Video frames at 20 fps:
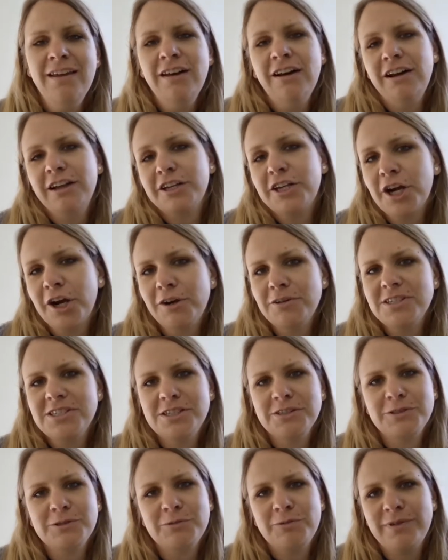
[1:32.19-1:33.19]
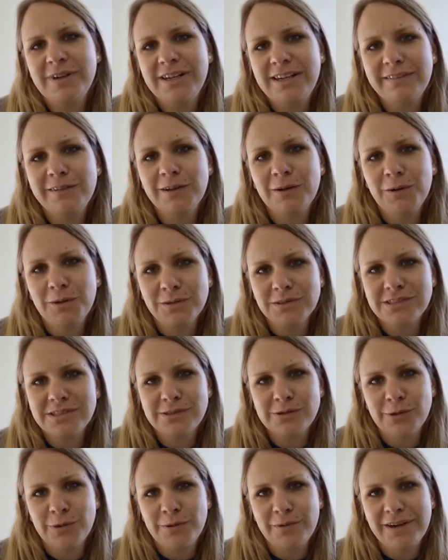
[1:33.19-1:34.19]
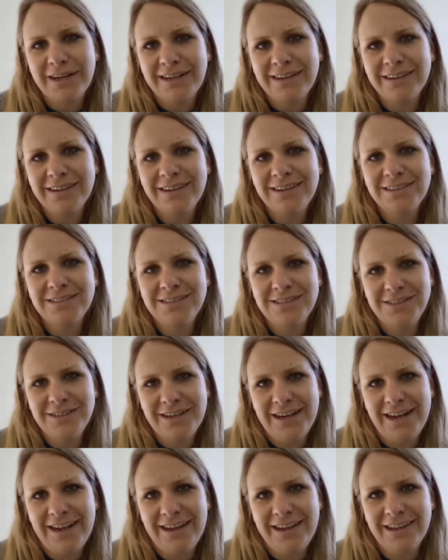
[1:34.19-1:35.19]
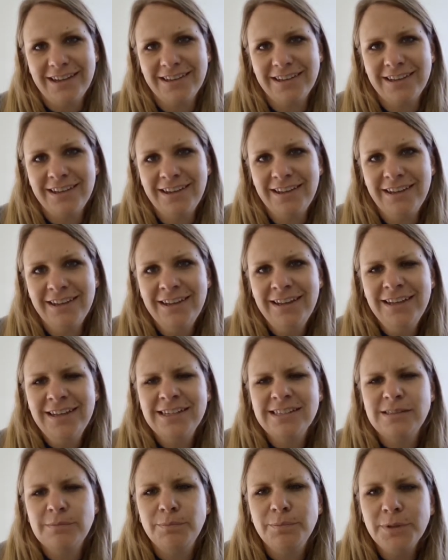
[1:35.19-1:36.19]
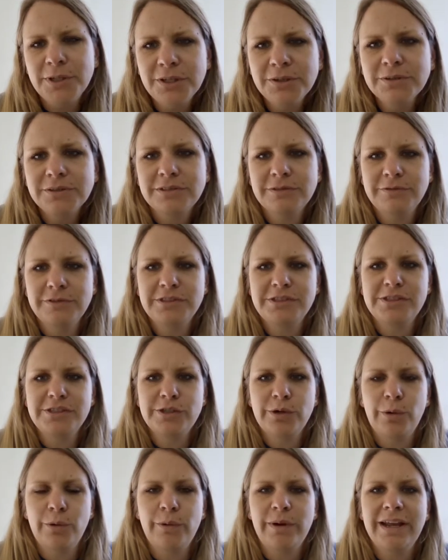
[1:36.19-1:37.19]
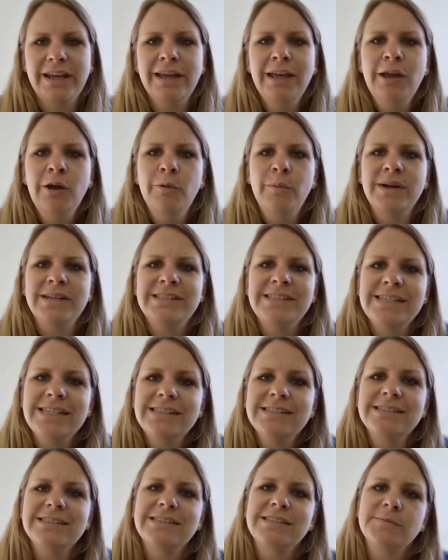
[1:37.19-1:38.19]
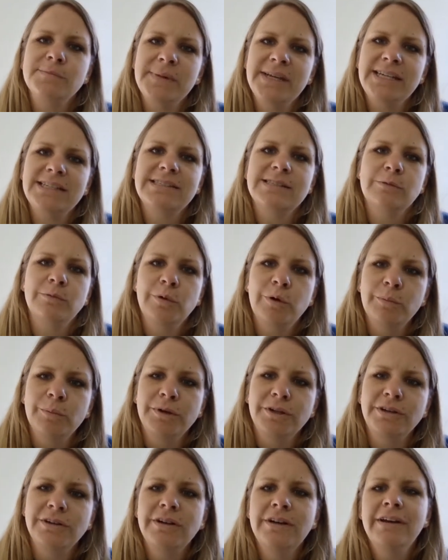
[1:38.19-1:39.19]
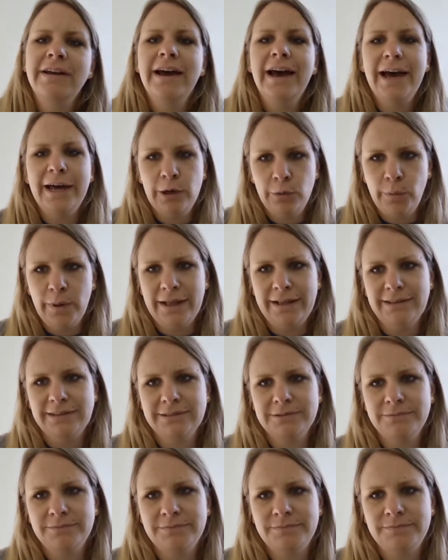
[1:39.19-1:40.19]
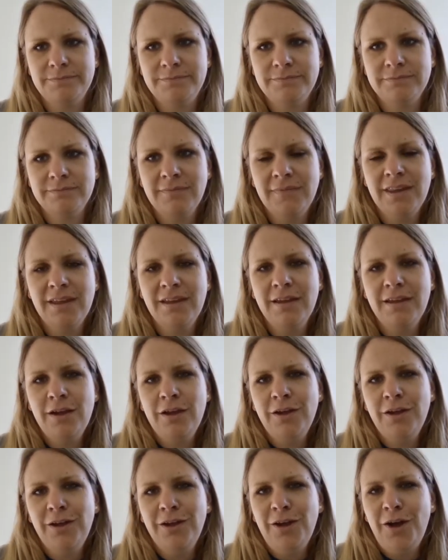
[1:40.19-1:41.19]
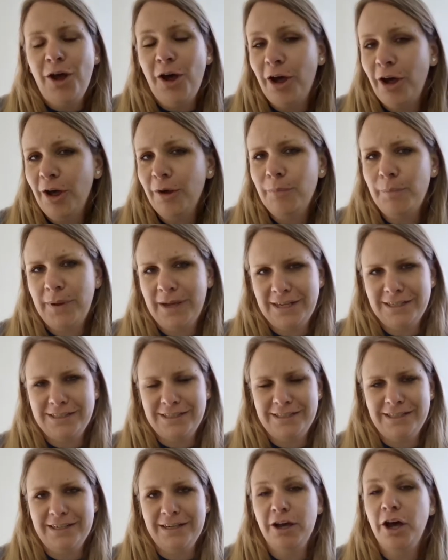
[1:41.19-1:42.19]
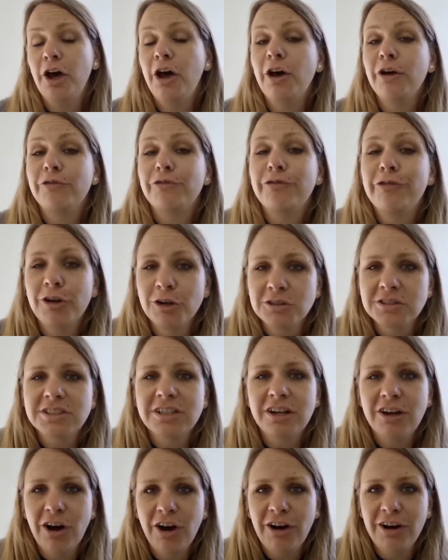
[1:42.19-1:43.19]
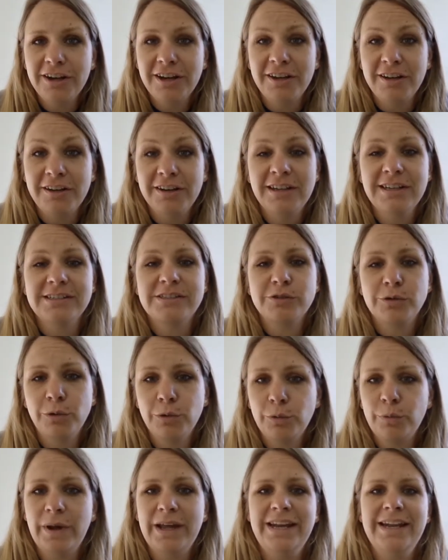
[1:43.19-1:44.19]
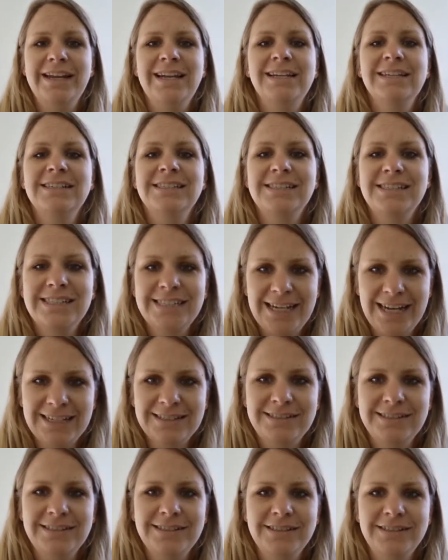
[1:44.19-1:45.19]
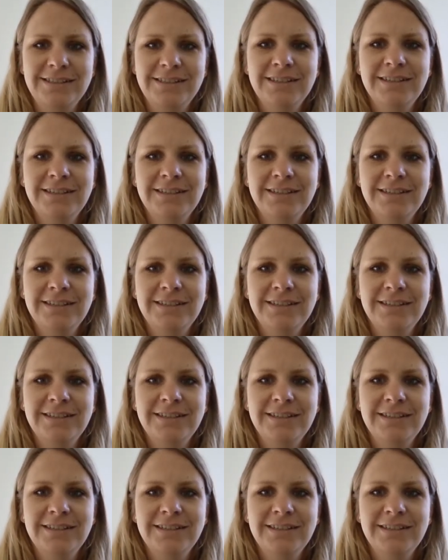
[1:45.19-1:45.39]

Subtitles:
I encourage you to read the whole story today. It's a beautiful story where Jesus meets a woman at a well. Her picture, her front garden is already shattered.